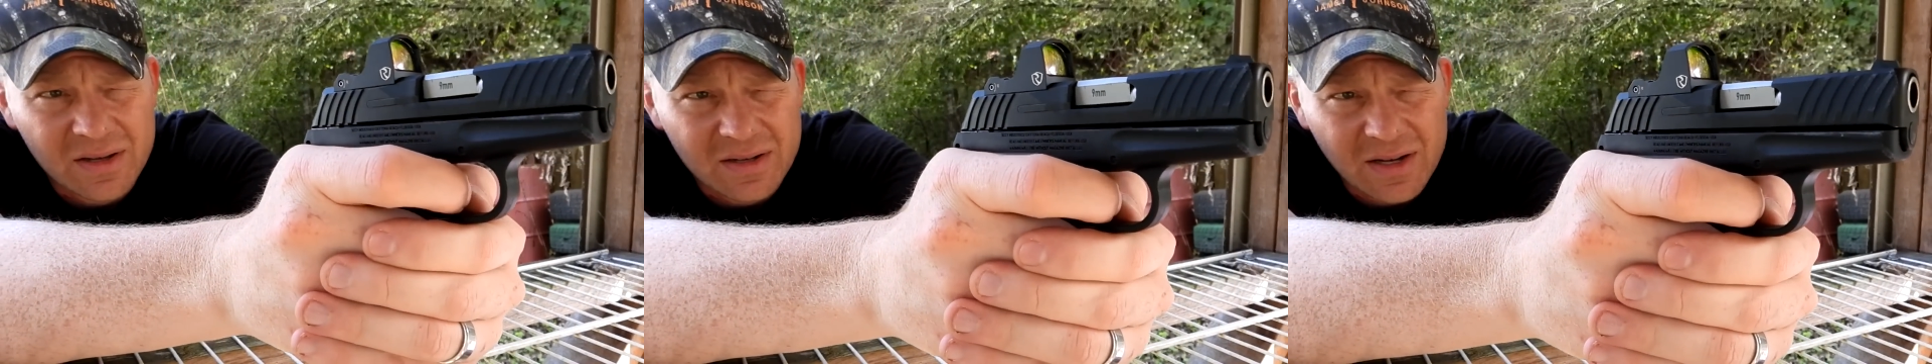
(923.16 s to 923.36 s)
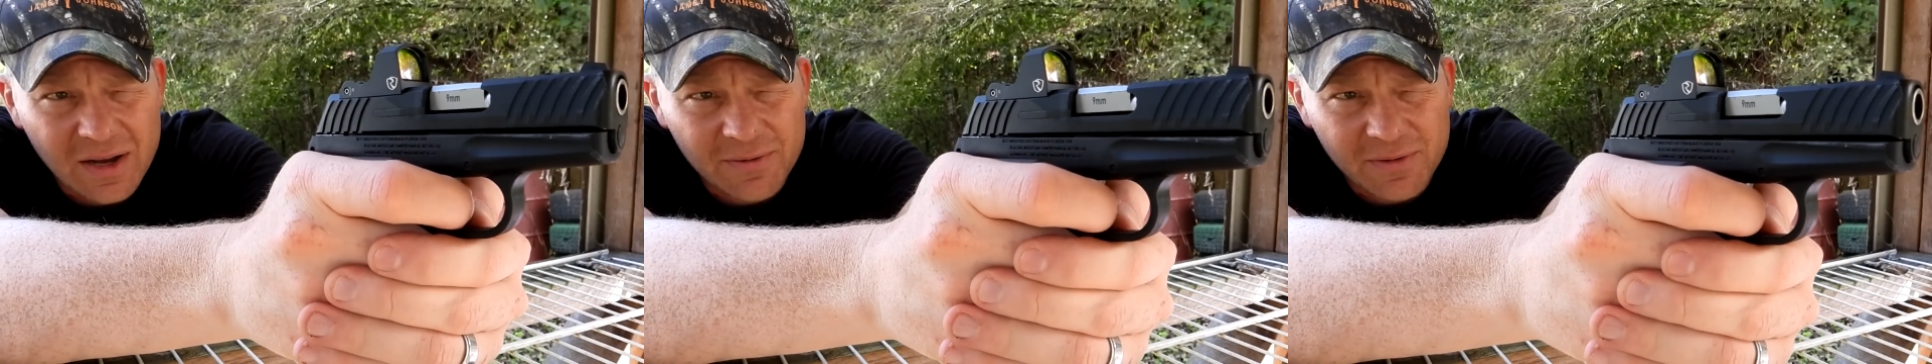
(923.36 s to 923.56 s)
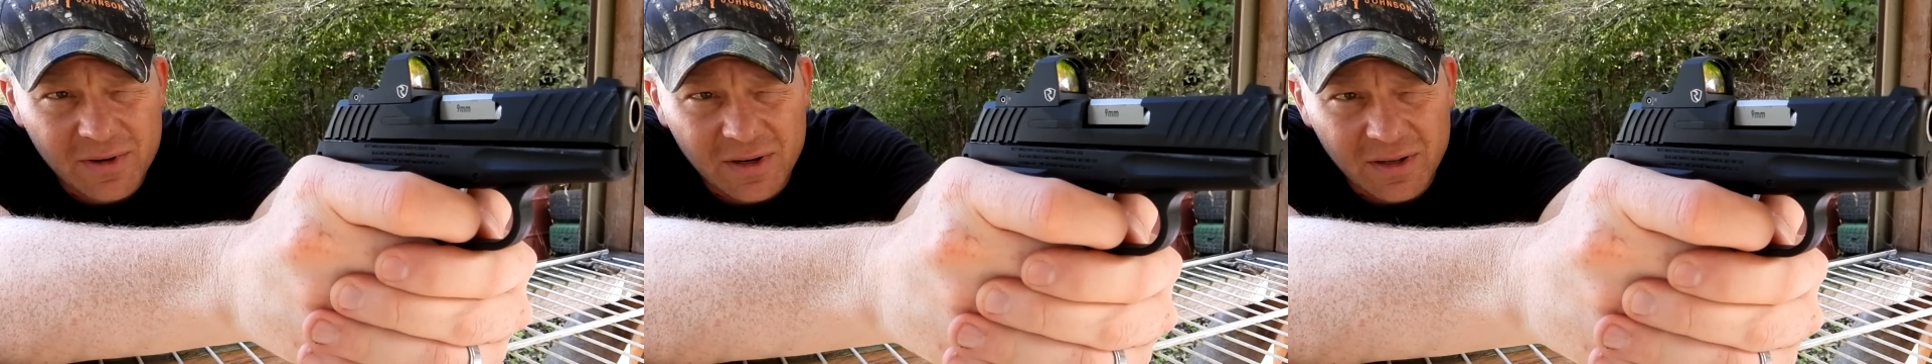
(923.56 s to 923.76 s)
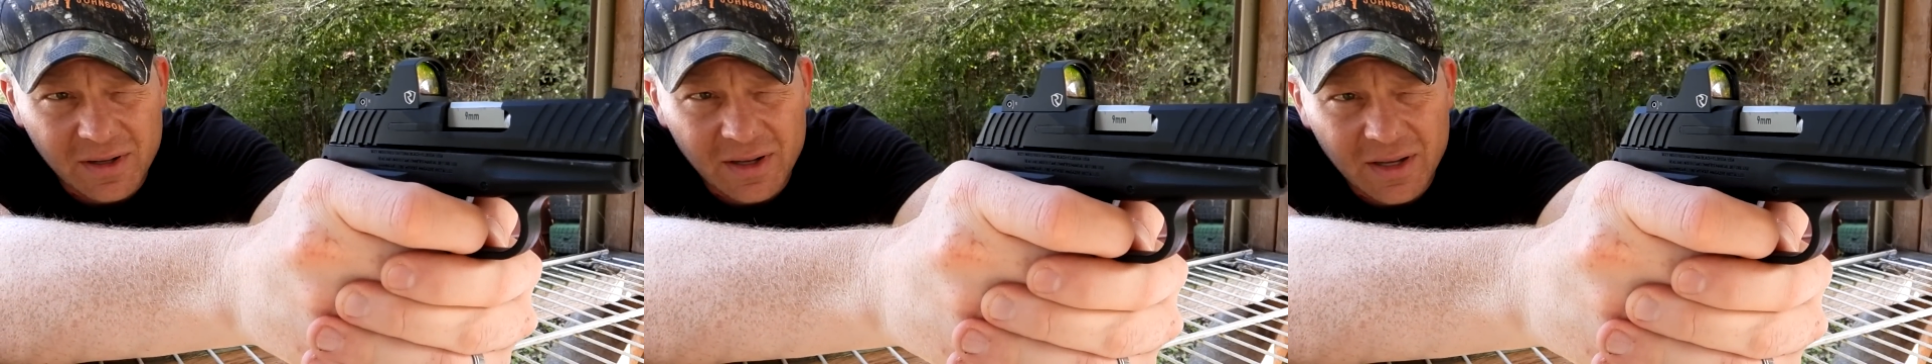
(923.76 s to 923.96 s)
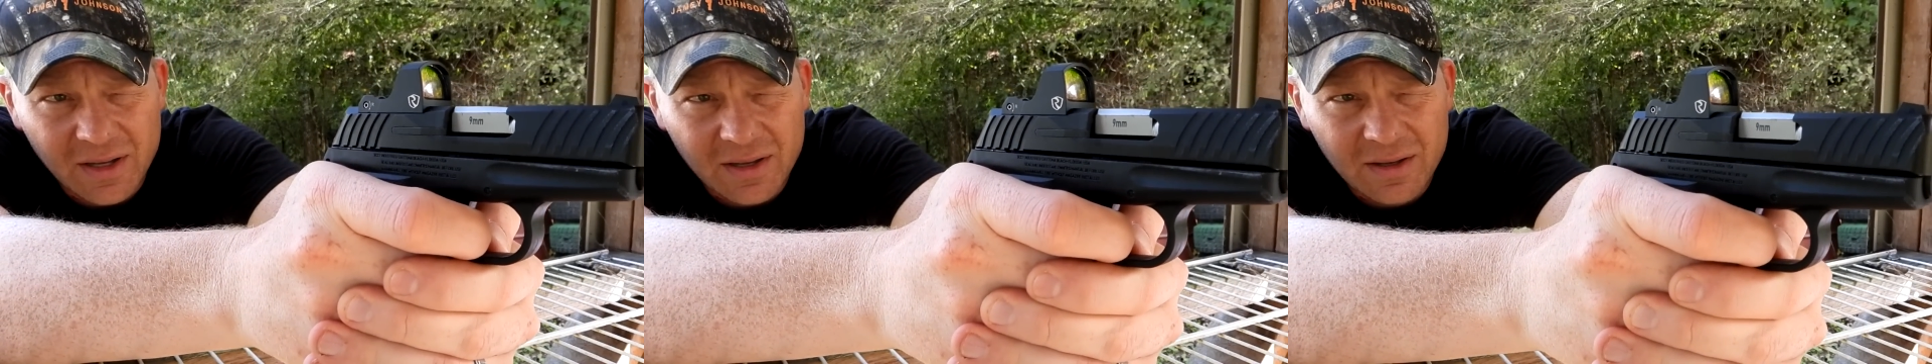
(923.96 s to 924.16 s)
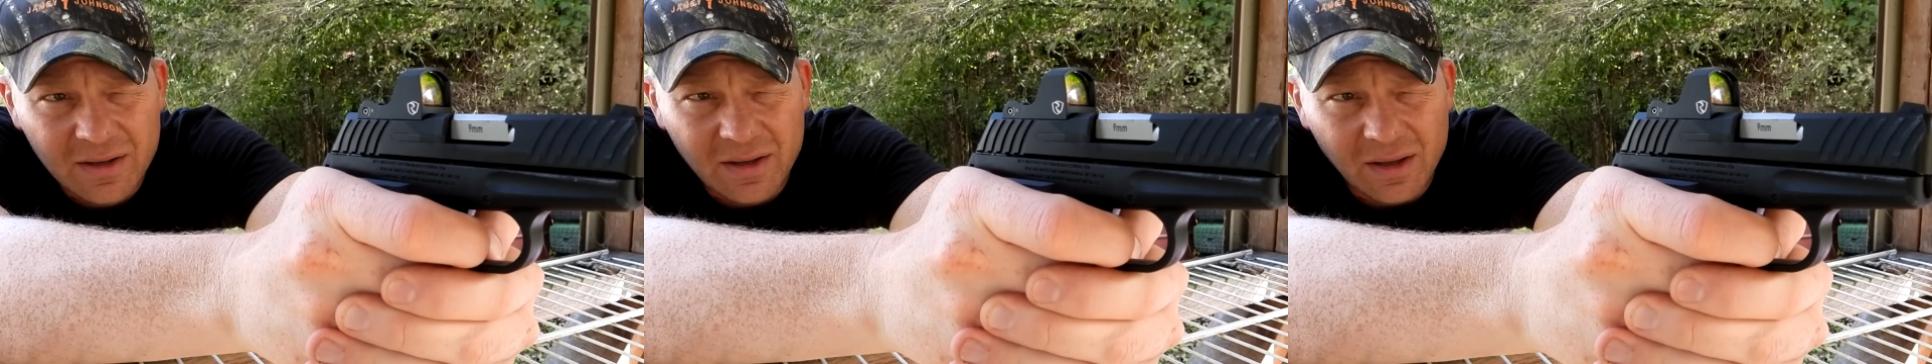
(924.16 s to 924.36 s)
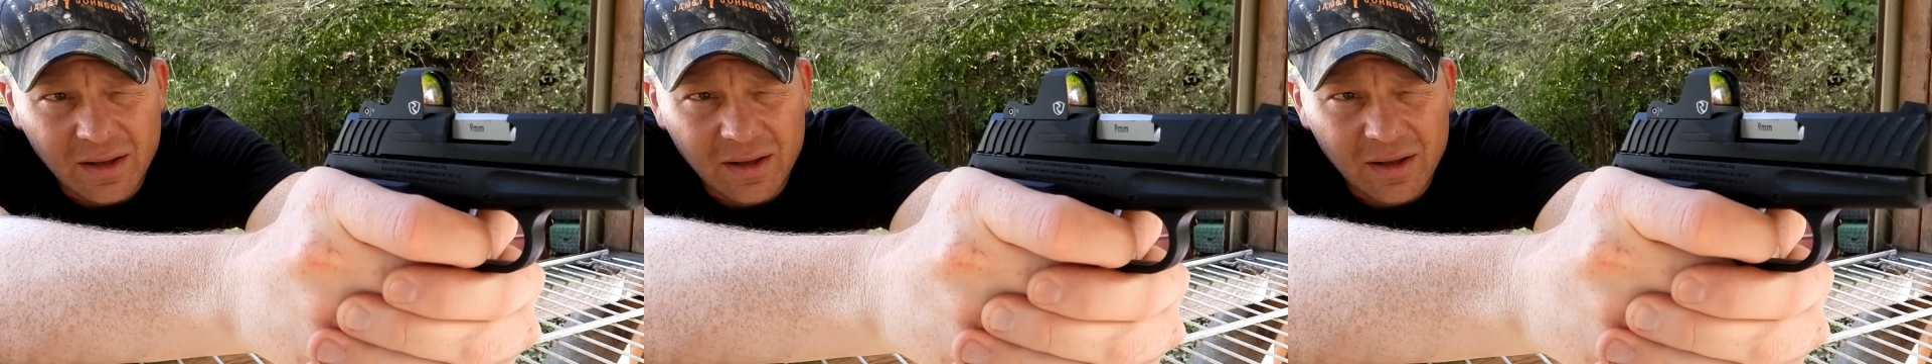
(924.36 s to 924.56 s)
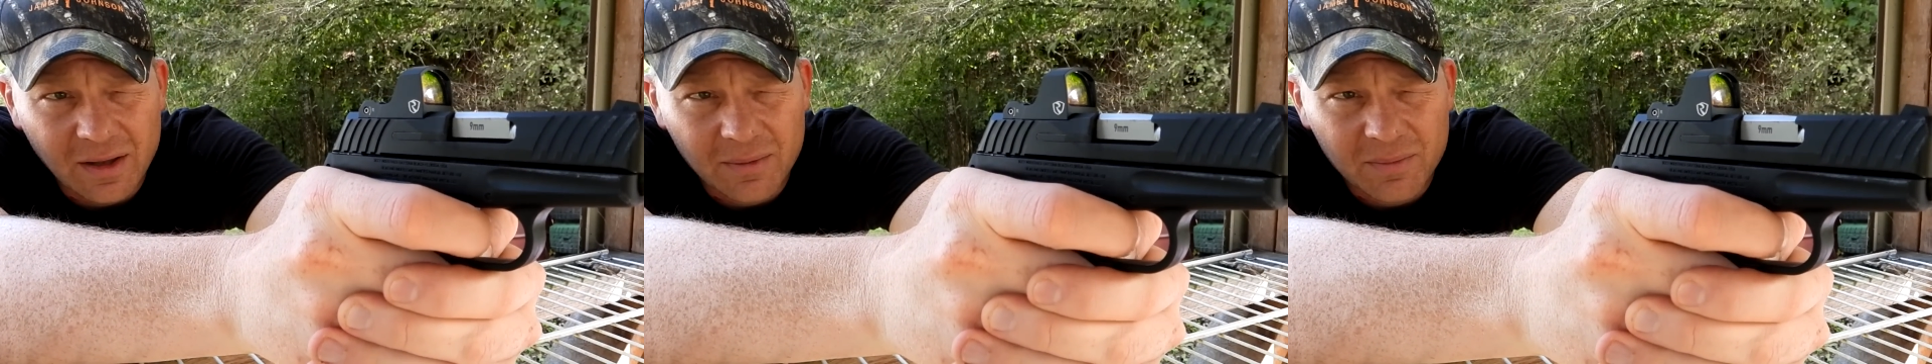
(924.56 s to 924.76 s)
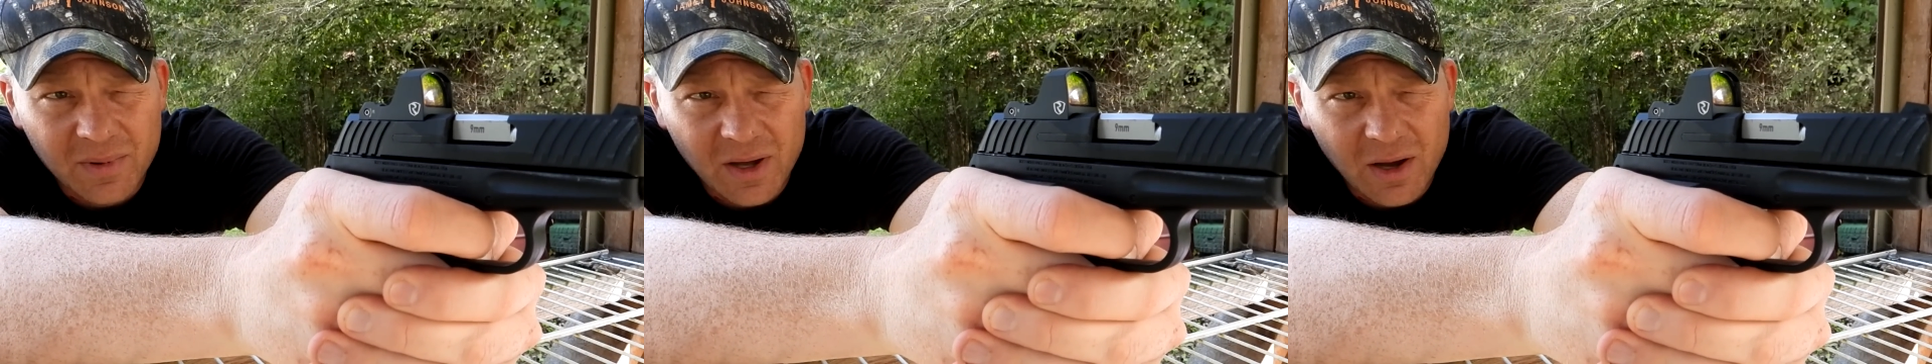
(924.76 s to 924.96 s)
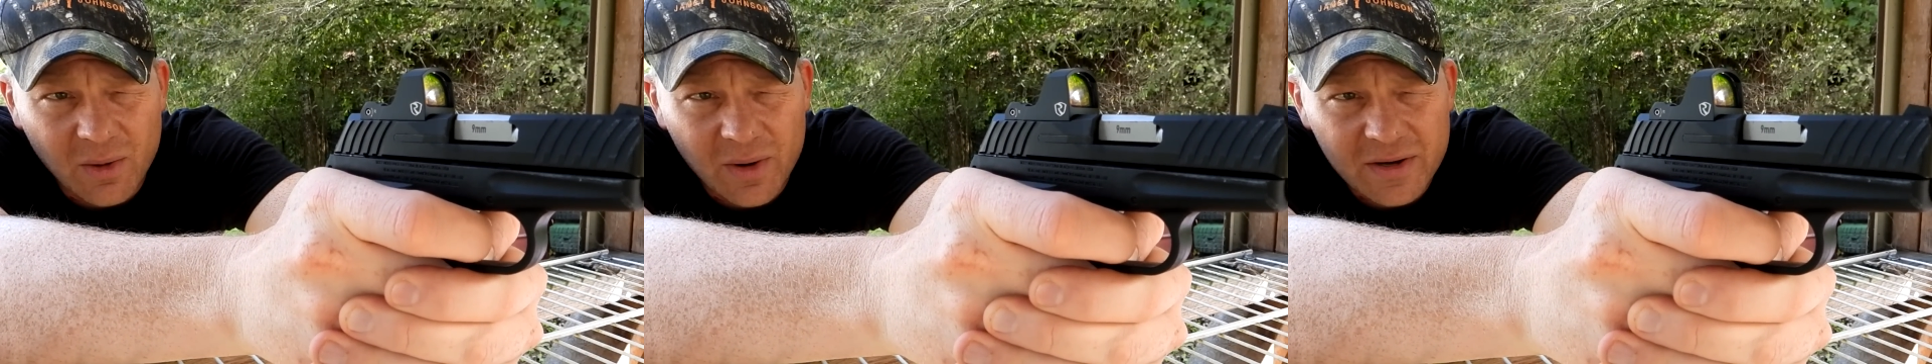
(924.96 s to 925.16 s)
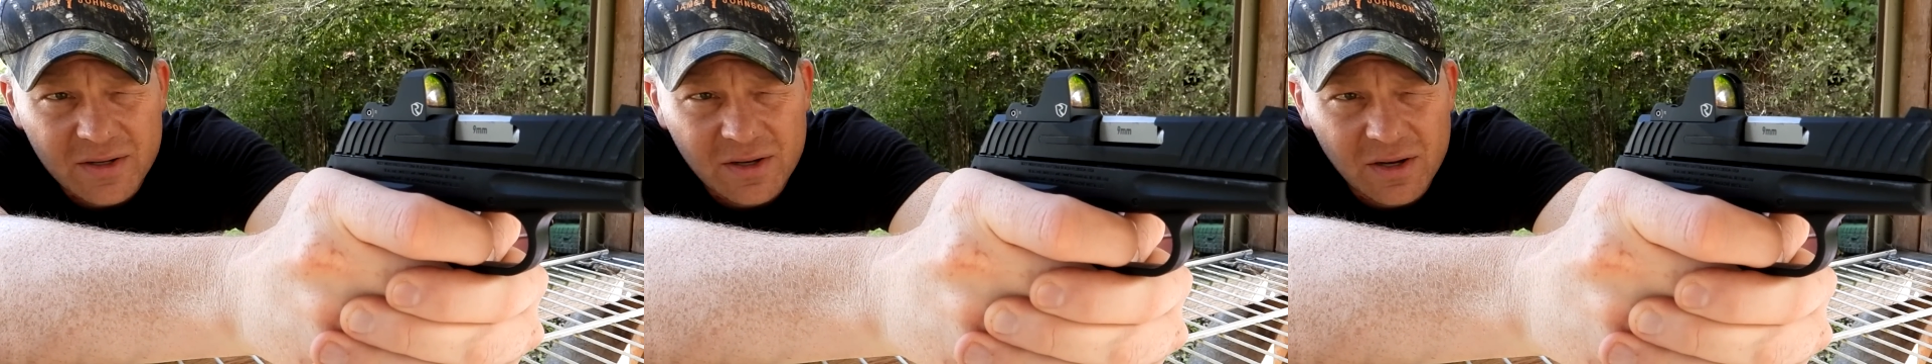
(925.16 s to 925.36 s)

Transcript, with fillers: definitely always